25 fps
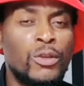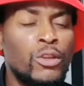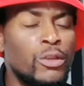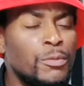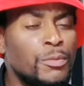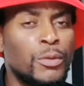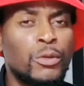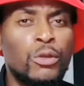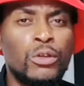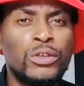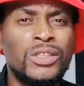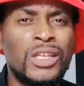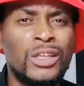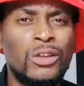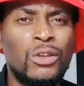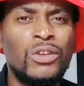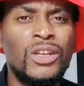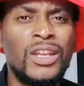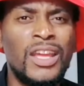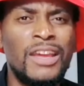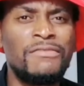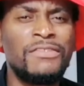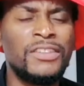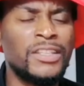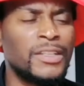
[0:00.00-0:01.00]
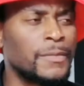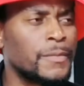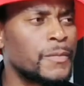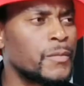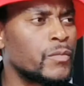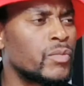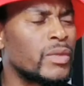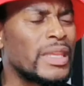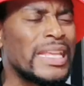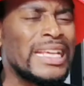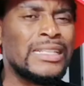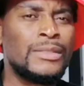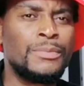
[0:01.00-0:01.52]
not because they don't have it,
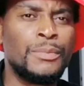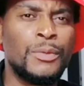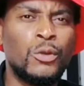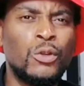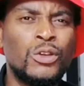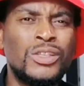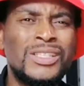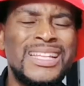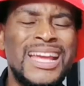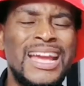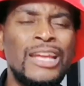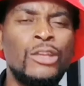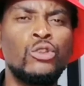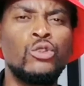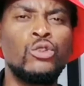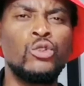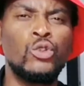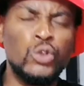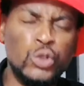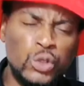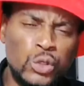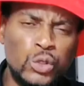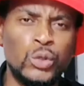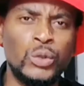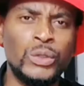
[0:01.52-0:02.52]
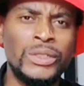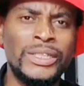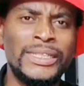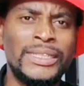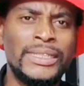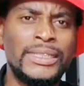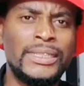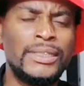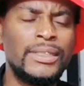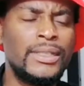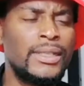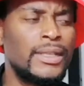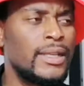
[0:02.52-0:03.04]
it's because they are used to it.
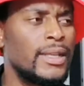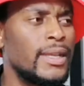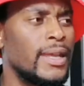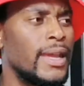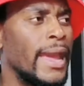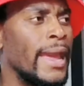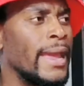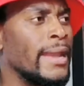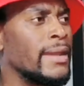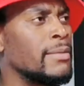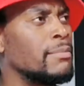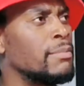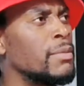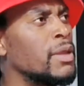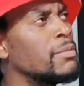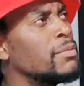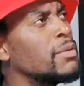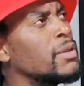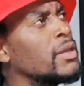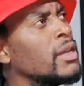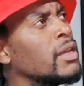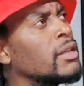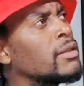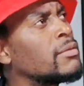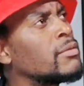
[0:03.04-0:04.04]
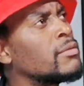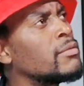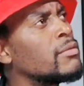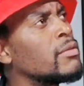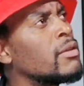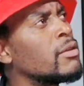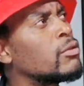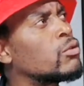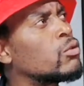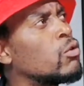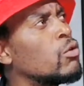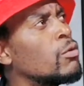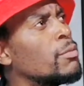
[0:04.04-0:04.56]
And maybe
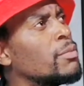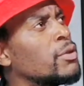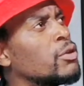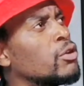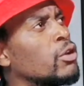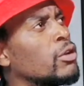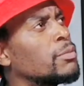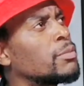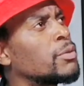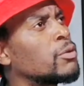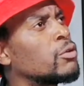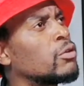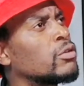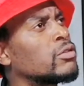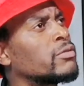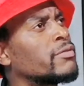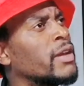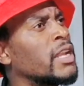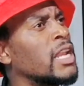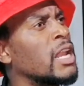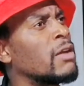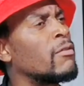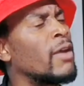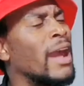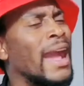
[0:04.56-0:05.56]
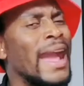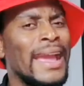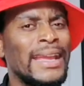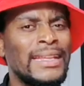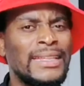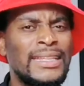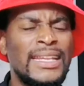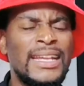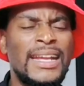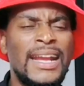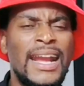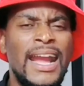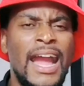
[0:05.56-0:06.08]
it could be not because
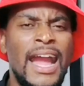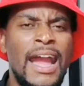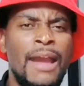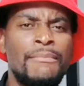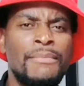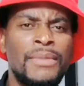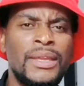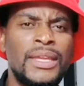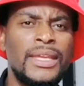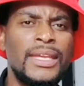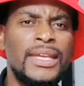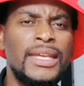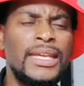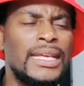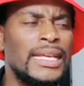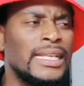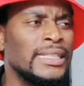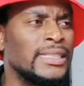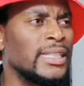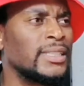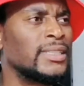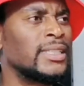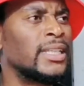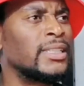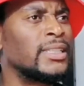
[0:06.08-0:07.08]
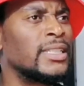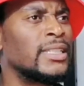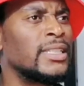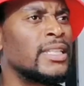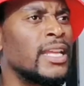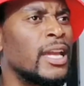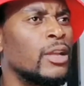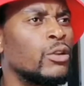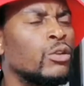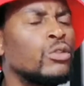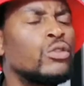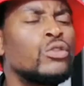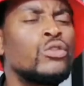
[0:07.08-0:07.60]
it's just that
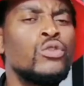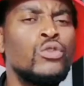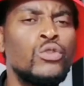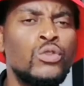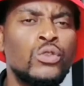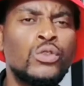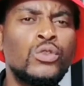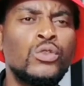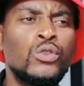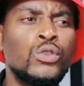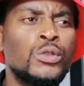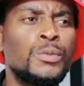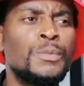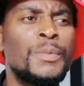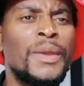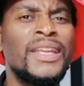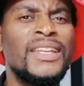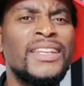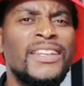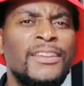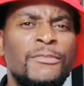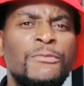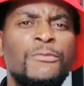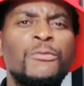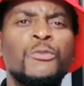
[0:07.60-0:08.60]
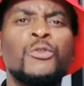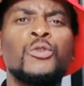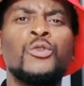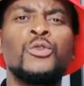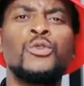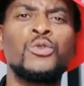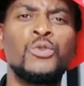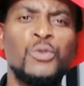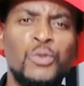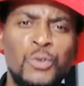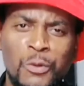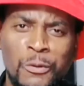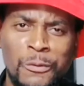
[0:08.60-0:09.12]
they are not used to spending for
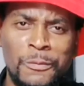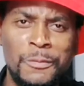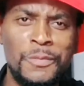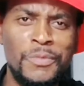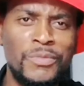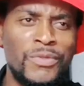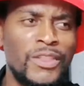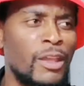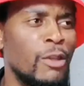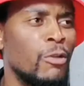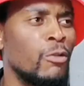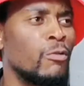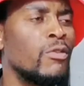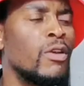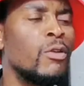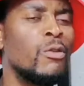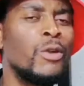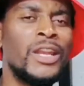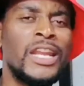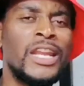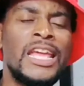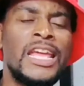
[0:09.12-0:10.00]
you. Have